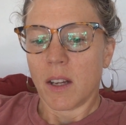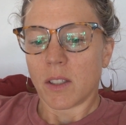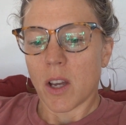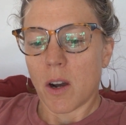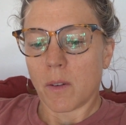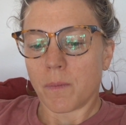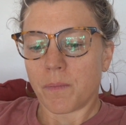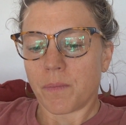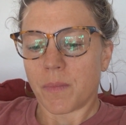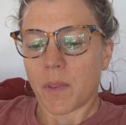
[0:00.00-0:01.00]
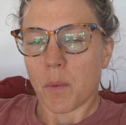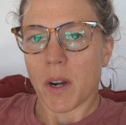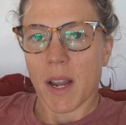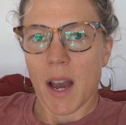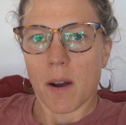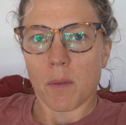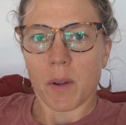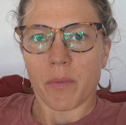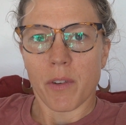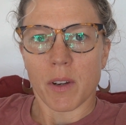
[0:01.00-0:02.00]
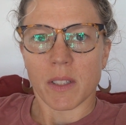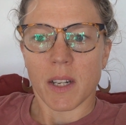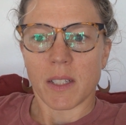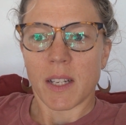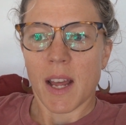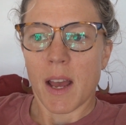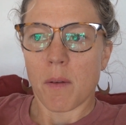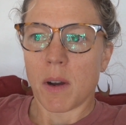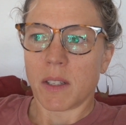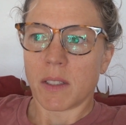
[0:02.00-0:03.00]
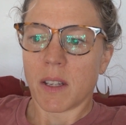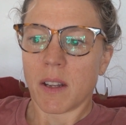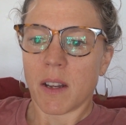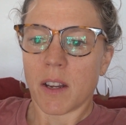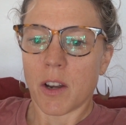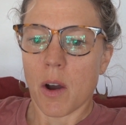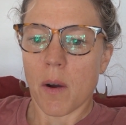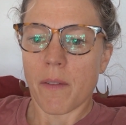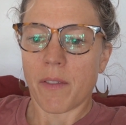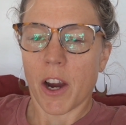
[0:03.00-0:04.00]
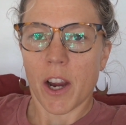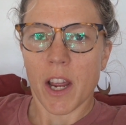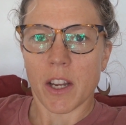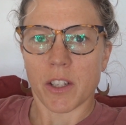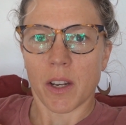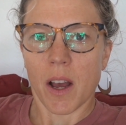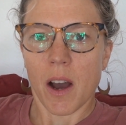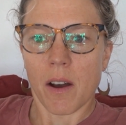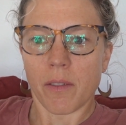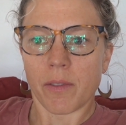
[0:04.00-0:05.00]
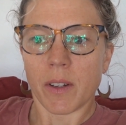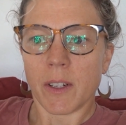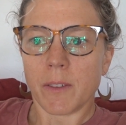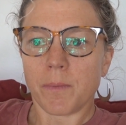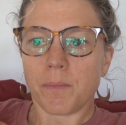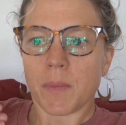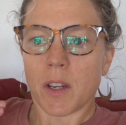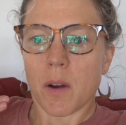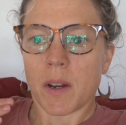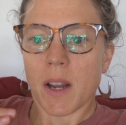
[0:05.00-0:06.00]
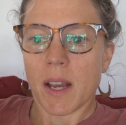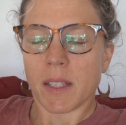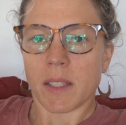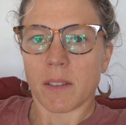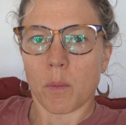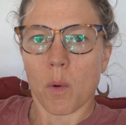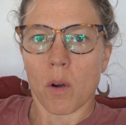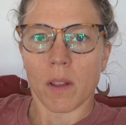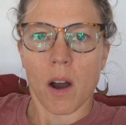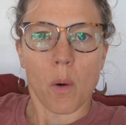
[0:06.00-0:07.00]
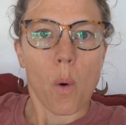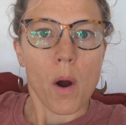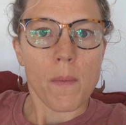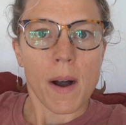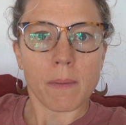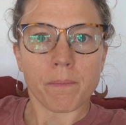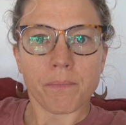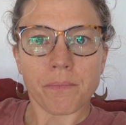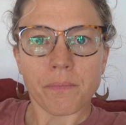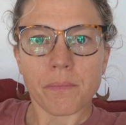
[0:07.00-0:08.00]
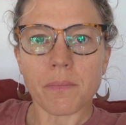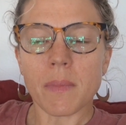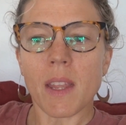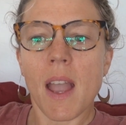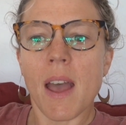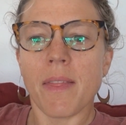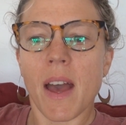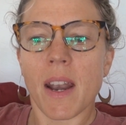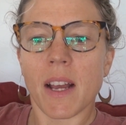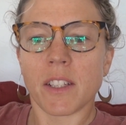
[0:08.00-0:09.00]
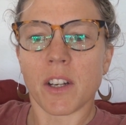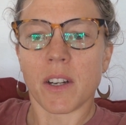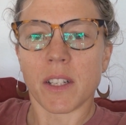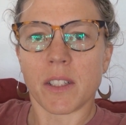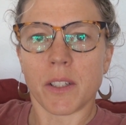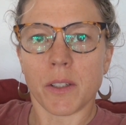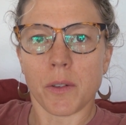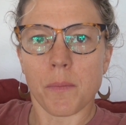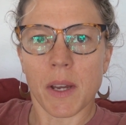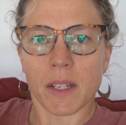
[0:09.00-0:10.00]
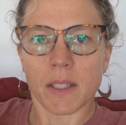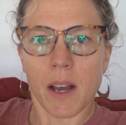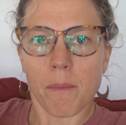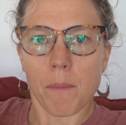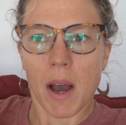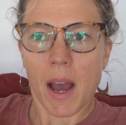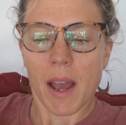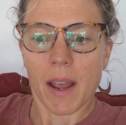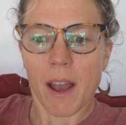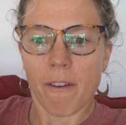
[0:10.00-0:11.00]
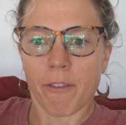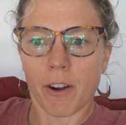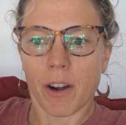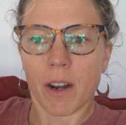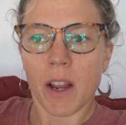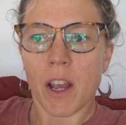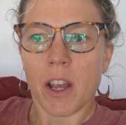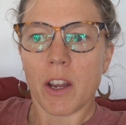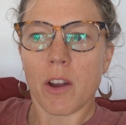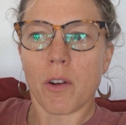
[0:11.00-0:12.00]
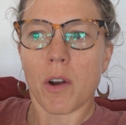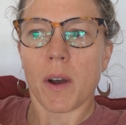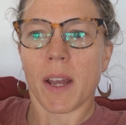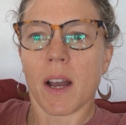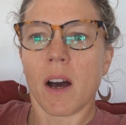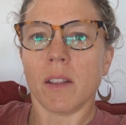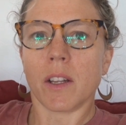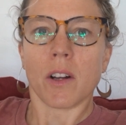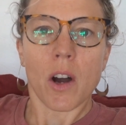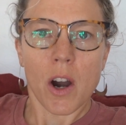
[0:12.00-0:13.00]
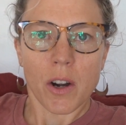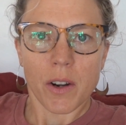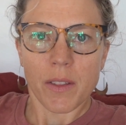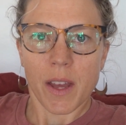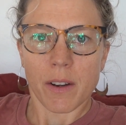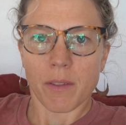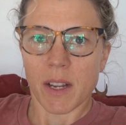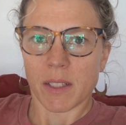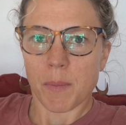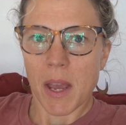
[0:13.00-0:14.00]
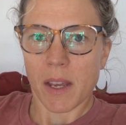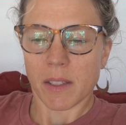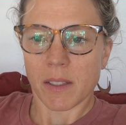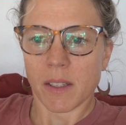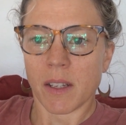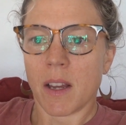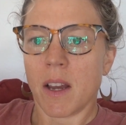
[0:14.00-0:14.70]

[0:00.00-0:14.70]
So the workout we focused on today was, you know, a variation of, you know, a nice long warm up, and then I started to mix up my effort, you know, going a little harder than race pace